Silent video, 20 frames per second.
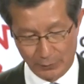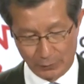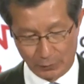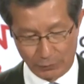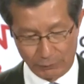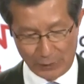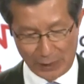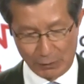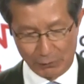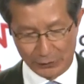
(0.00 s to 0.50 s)

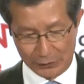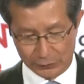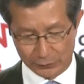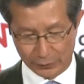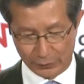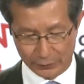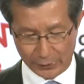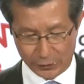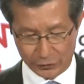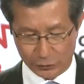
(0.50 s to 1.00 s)
of our
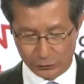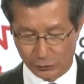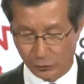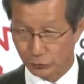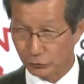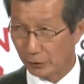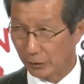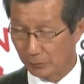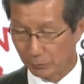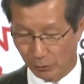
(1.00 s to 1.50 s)
international
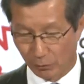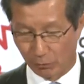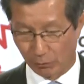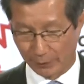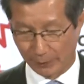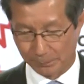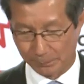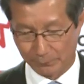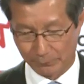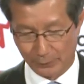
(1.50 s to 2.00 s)
trade
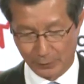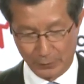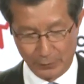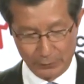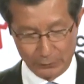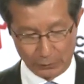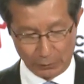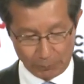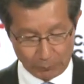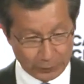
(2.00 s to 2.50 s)
program,
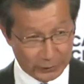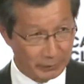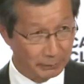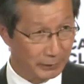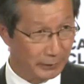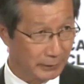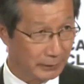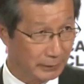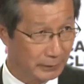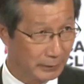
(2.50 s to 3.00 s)
the
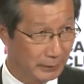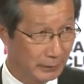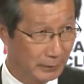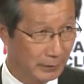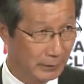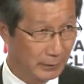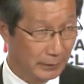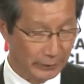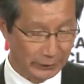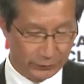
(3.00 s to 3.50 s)
Premier
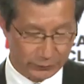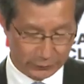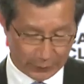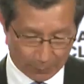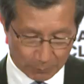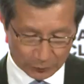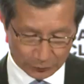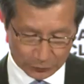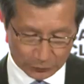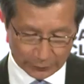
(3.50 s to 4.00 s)
is
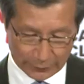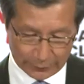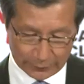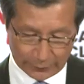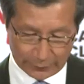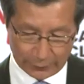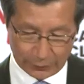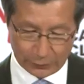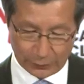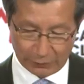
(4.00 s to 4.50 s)

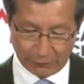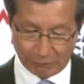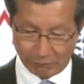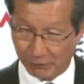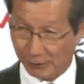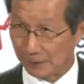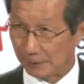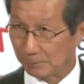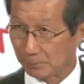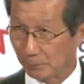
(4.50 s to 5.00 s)
demonstrating her
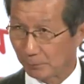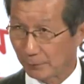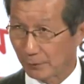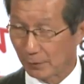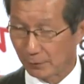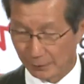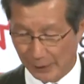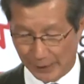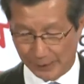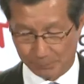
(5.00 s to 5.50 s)
faith
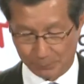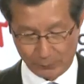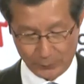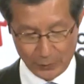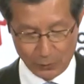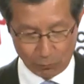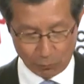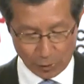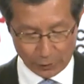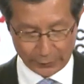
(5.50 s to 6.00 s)
that
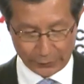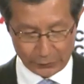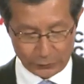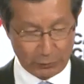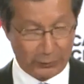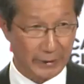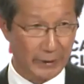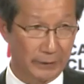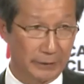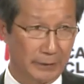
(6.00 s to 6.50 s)
working
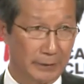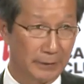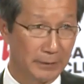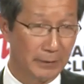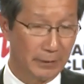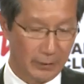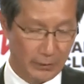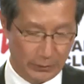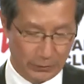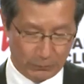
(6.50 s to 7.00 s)
together,
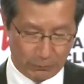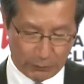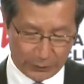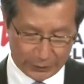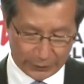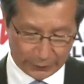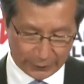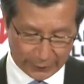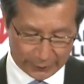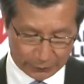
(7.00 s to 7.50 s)

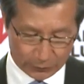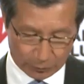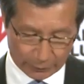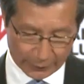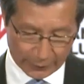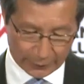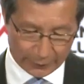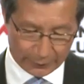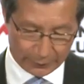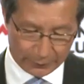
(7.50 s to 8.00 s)
we can
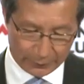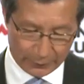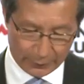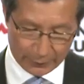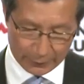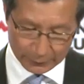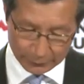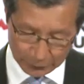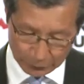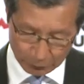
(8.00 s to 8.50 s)

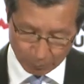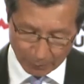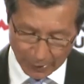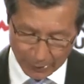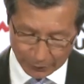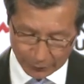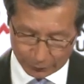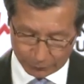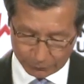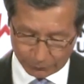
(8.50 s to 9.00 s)
create new
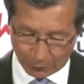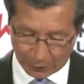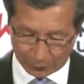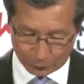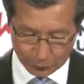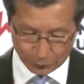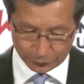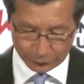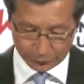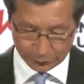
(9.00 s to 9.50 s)
markets for our
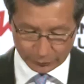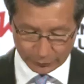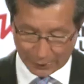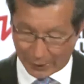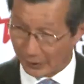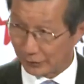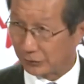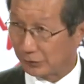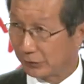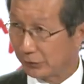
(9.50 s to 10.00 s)
goods,
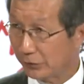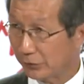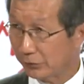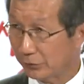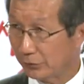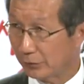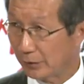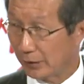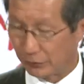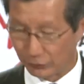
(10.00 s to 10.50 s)

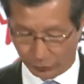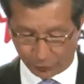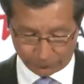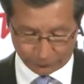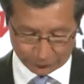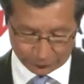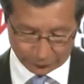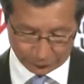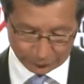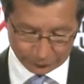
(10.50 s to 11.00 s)
ideas, and
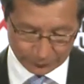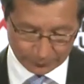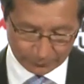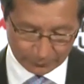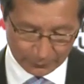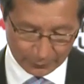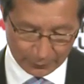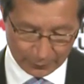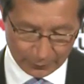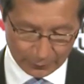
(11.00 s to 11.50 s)
services,
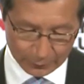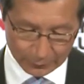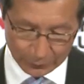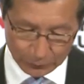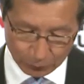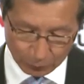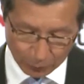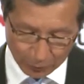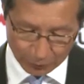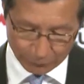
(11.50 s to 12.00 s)

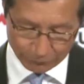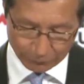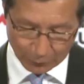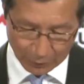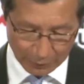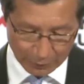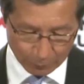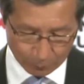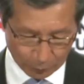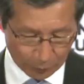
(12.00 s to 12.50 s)
new world for
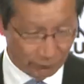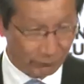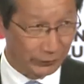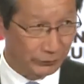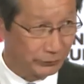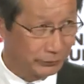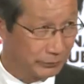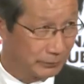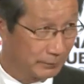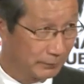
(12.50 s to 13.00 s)
our
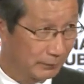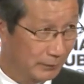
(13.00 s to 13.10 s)
province,